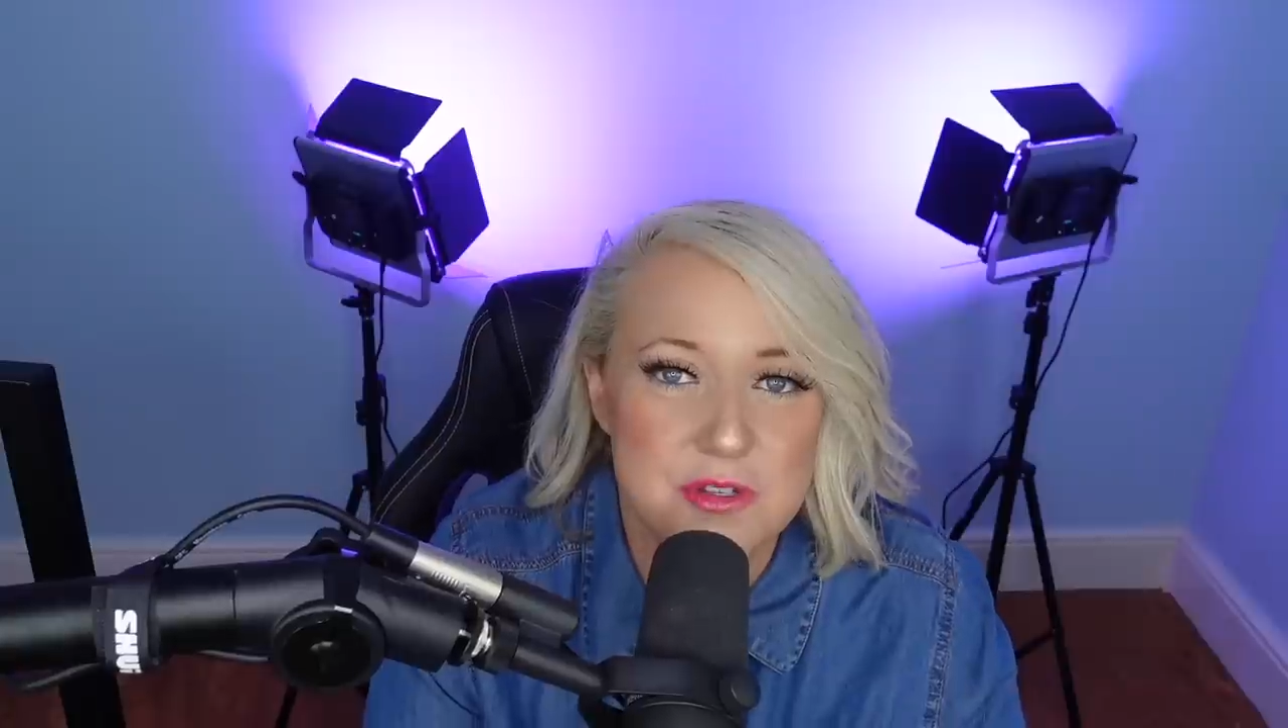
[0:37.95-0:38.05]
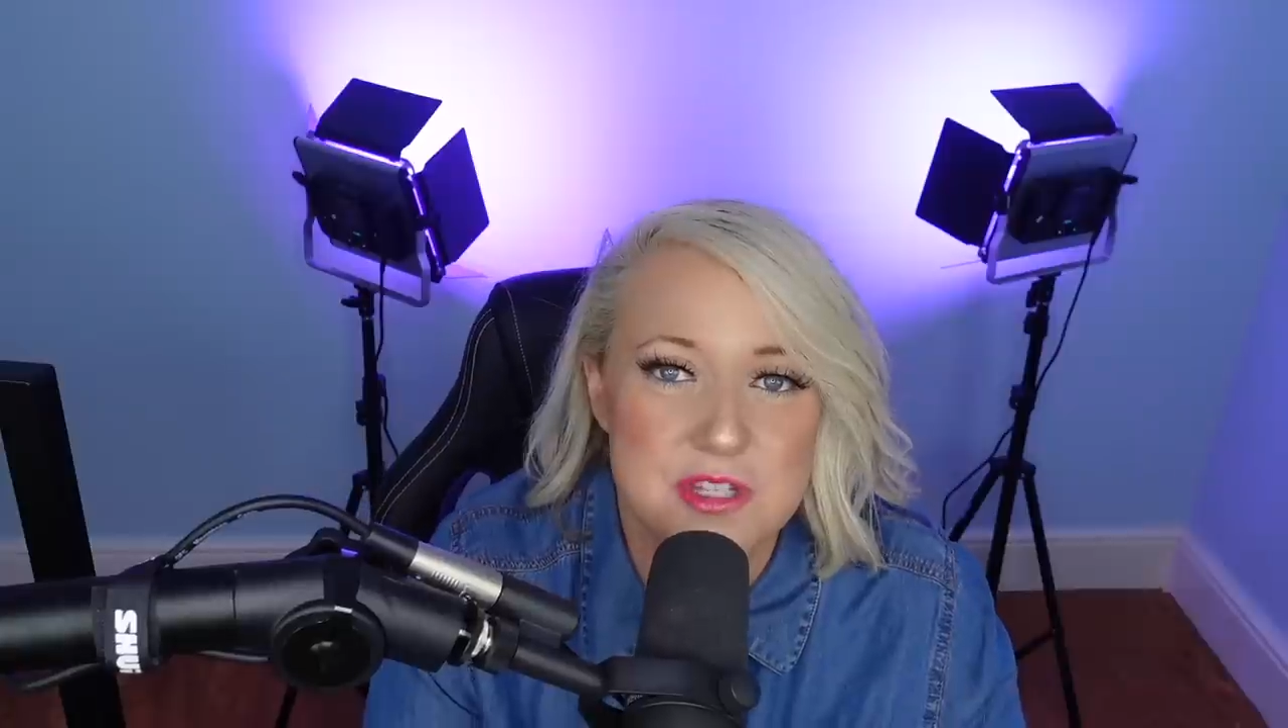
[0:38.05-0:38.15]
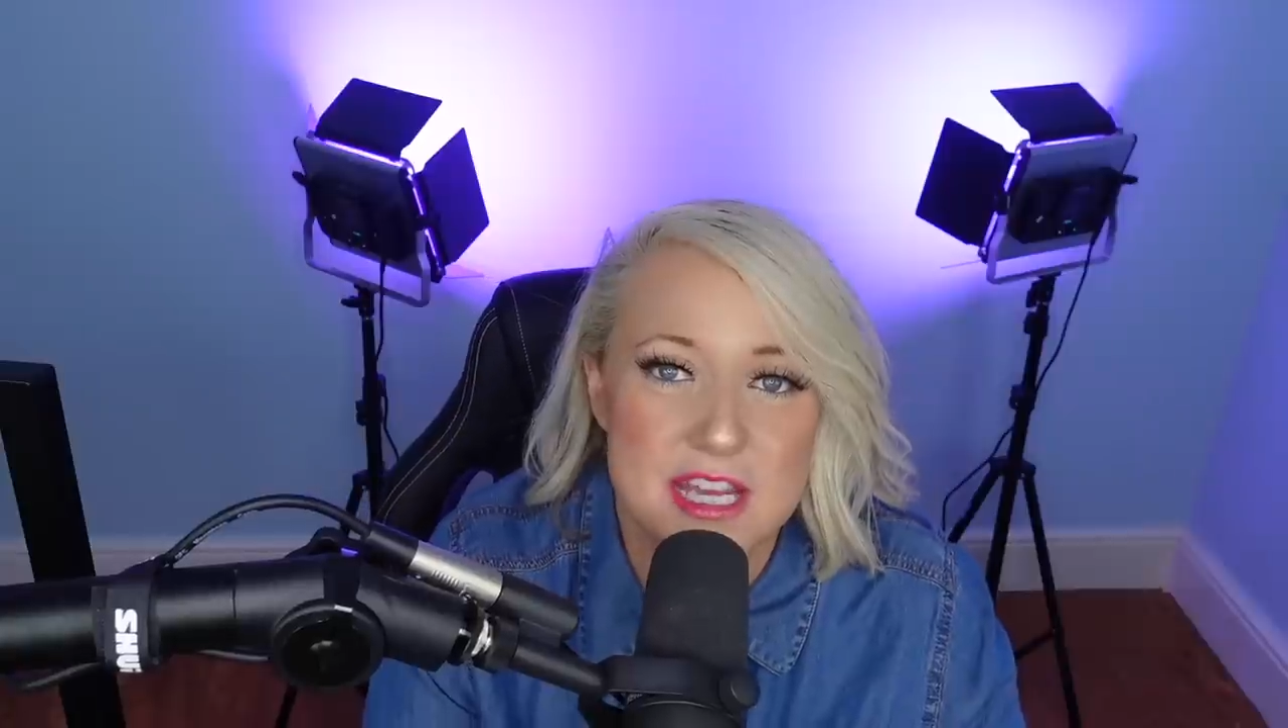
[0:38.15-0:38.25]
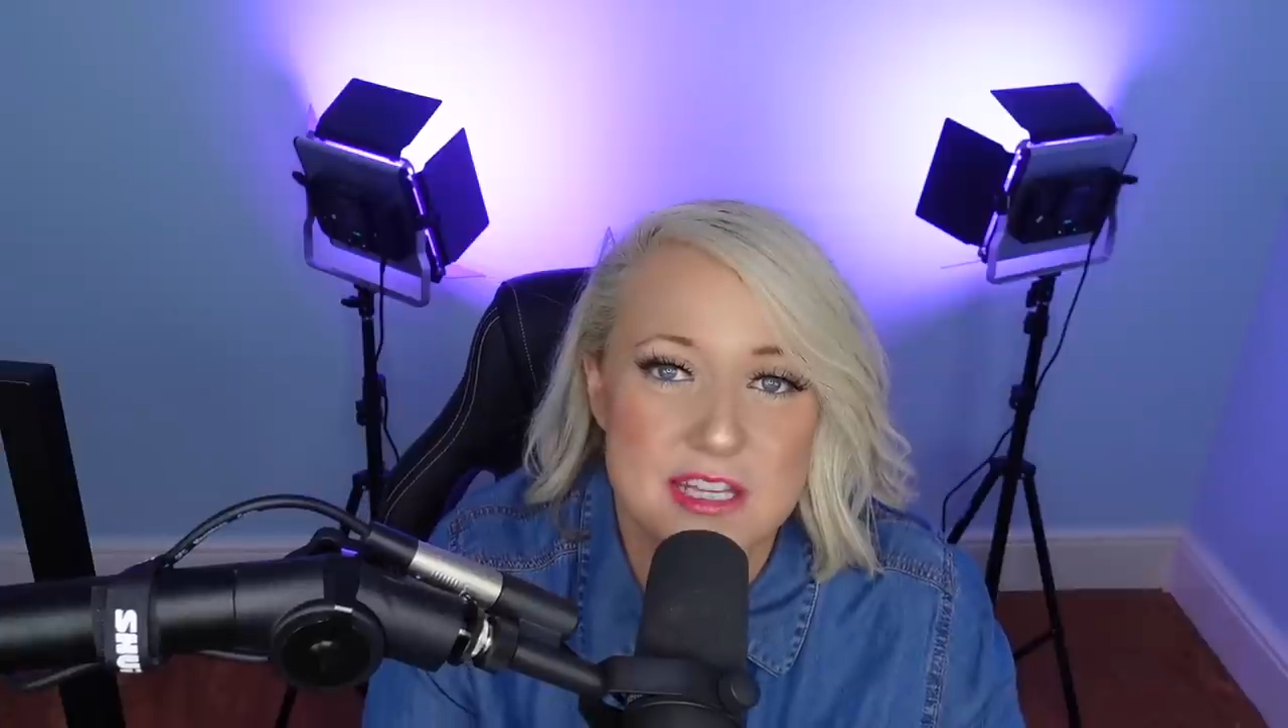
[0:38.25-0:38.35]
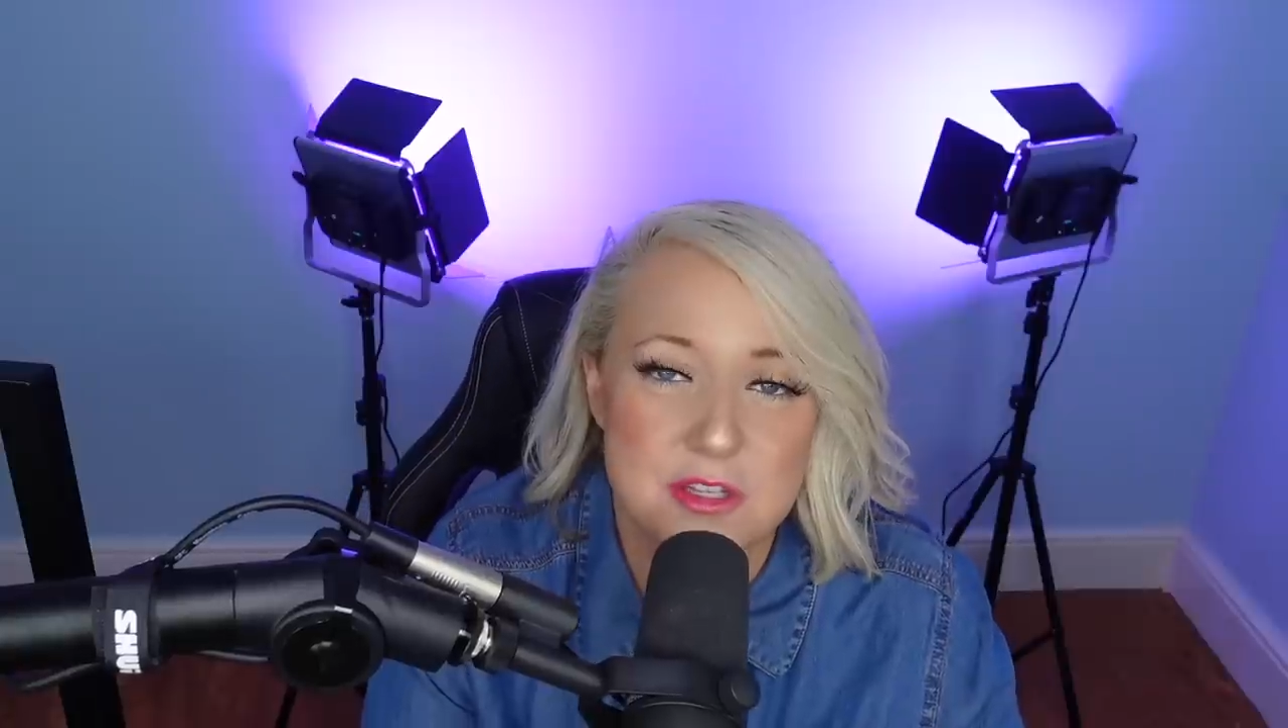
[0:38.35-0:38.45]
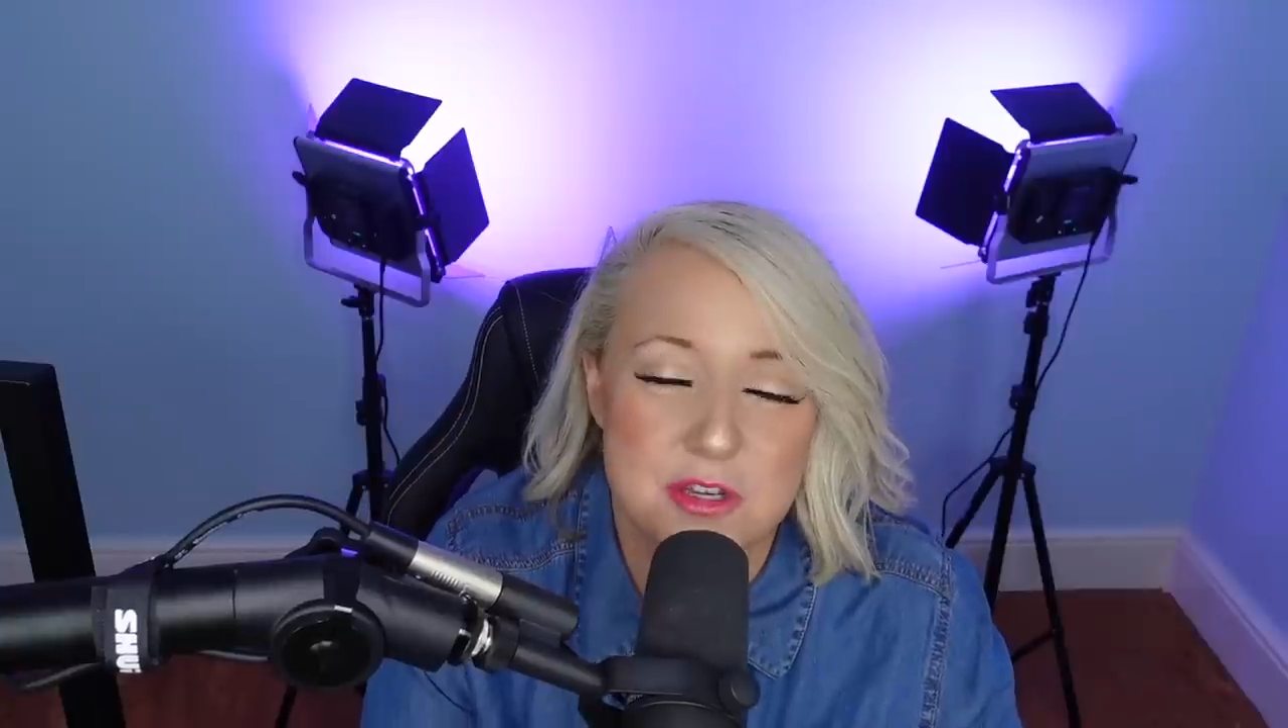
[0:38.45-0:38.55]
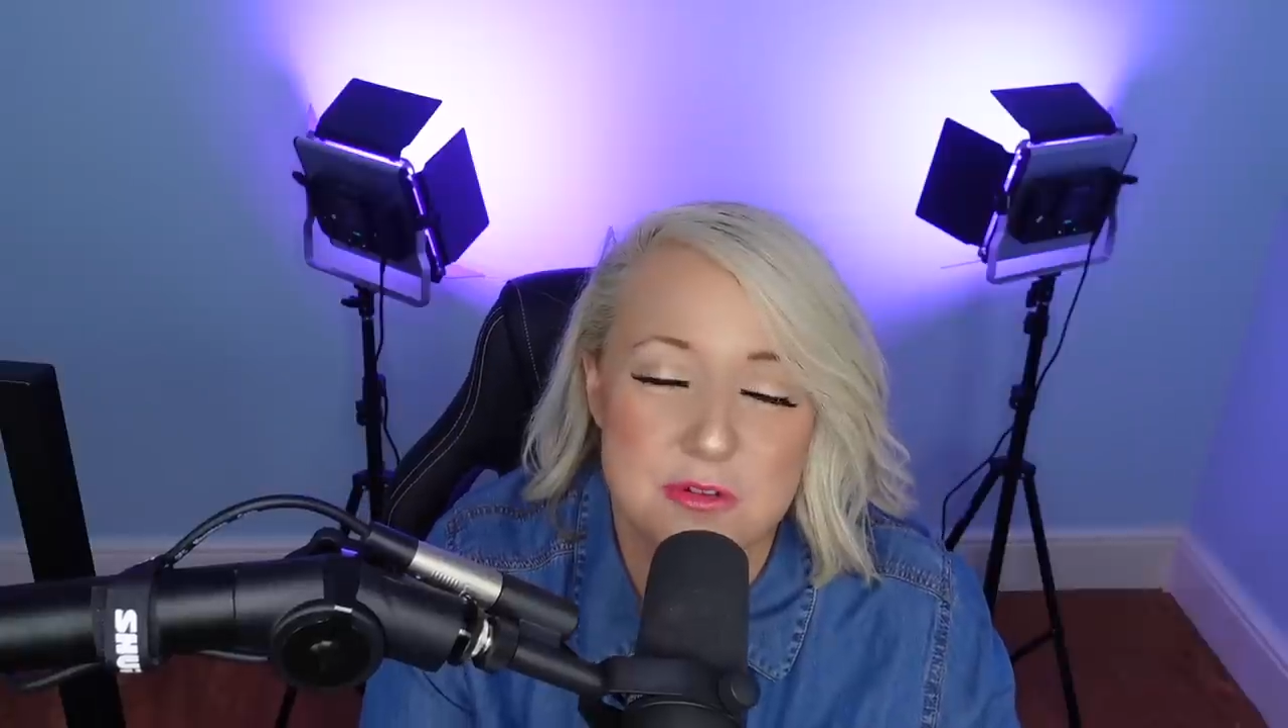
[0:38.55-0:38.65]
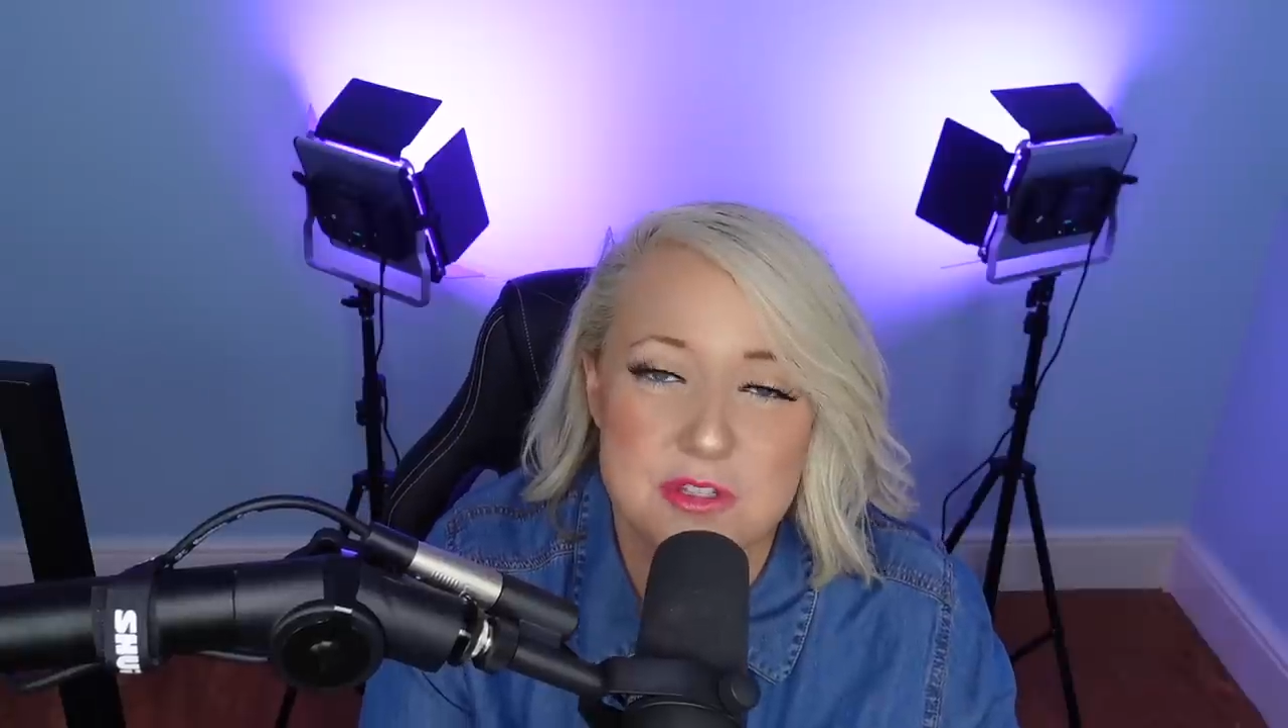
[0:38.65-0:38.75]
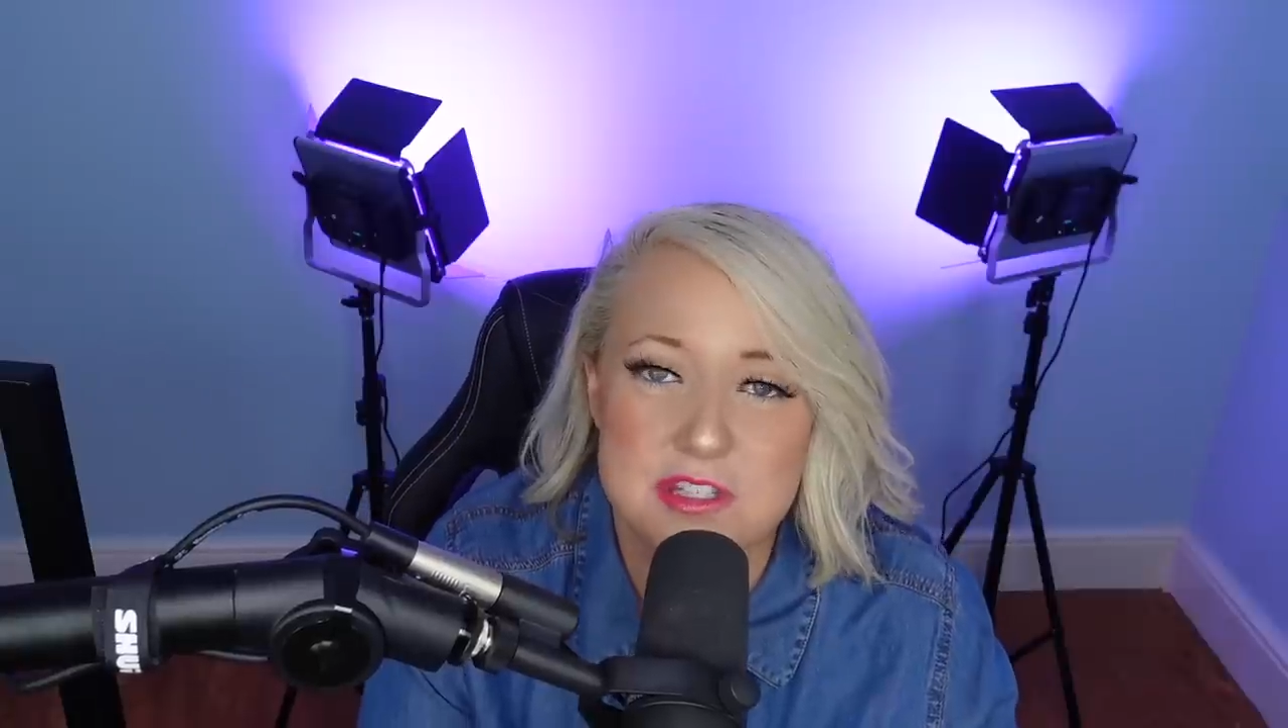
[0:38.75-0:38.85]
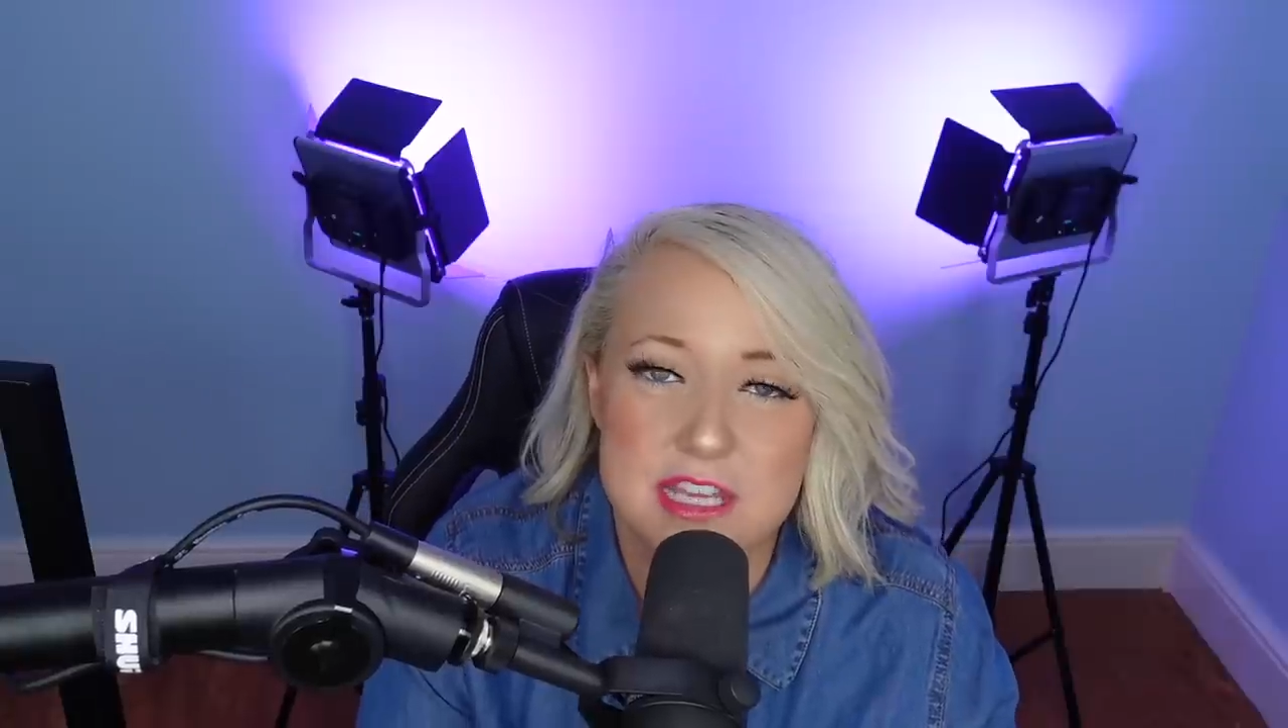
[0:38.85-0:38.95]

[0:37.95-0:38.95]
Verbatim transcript: you stay tuned